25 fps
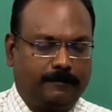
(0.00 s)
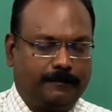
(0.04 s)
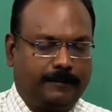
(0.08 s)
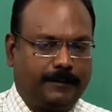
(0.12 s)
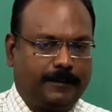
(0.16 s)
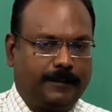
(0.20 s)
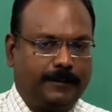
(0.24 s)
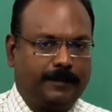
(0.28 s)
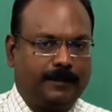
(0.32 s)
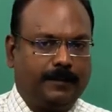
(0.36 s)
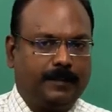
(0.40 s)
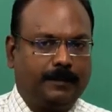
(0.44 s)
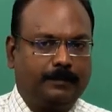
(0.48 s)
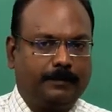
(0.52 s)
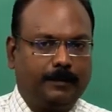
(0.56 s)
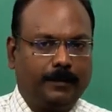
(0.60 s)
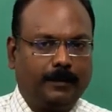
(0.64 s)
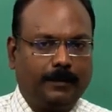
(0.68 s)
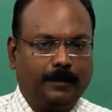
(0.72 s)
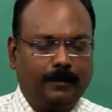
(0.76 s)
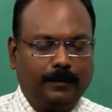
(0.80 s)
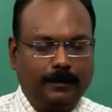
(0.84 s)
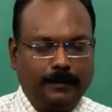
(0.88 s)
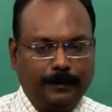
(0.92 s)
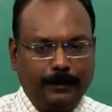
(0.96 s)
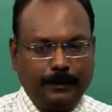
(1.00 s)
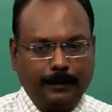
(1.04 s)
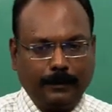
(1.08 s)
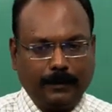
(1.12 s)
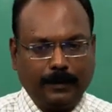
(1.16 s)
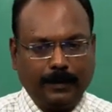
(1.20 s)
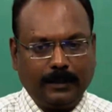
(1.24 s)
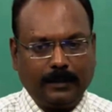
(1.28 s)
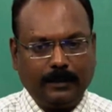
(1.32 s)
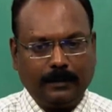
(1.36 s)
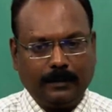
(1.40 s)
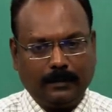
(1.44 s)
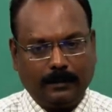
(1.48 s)
For example, you
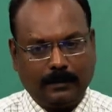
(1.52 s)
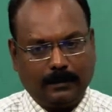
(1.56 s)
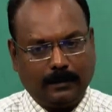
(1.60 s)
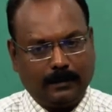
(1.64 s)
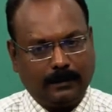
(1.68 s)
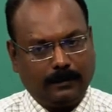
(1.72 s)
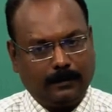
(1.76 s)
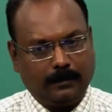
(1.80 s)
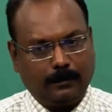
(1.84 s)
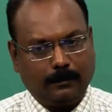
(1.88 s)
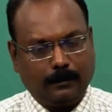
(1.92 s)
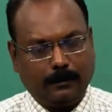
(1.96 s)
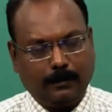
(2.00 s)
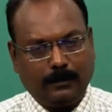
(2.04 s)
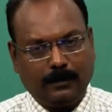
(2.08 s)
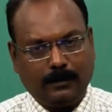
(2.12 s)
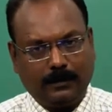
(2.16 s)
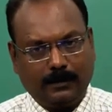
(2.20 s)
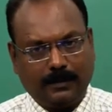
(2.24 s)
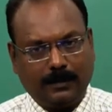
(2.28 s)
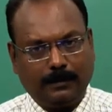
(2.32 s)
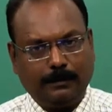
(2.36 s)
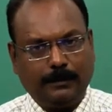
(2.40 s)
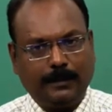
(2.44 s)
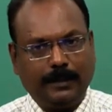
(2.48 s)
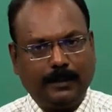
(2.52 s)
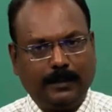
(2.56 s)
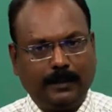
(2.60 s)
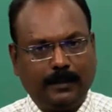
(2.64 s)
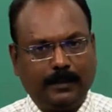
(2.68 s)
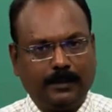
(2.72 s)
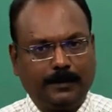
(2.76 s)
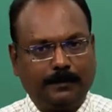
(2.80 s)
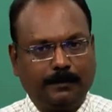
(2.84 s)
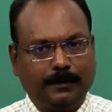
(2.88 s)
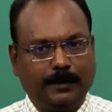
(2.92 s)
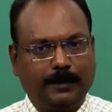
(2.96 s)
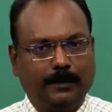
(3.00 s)
can uh, call somebody
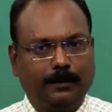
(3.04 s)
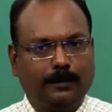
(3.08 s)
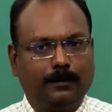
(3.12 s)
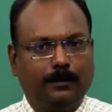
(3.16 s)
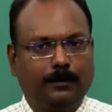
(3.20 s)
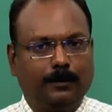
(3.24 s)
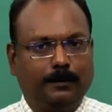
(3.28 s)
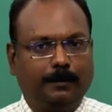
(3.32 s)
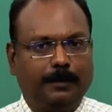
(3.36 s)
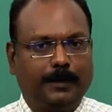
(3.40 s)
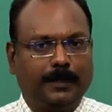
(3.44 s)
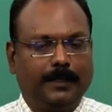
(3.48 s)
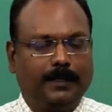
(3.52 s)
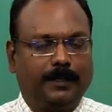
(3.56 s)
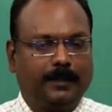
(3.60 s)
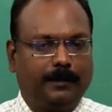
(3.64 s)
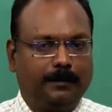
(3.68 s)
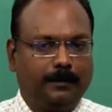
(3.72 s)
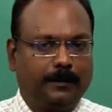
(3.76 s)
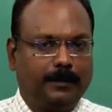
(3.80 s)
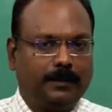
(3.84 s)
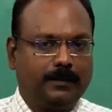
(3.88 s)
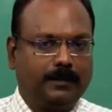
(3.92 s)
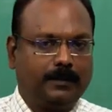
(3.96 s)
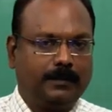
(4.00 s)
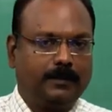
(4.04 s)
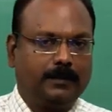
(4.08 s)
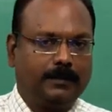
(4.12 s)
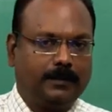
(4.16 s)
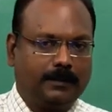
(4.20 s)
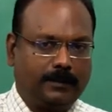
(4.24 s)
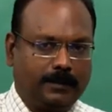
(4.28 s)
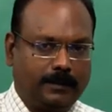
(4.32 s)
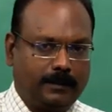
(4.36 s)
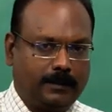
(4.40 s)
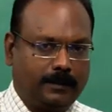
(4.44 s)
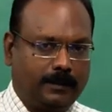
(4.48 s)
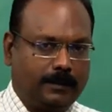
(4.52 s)
else with you to play doubles
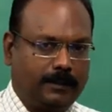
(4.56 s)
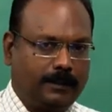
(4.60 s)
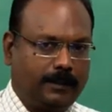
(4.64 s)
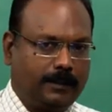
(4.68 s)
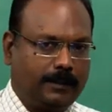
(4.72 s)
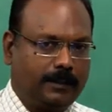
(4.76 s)
uh,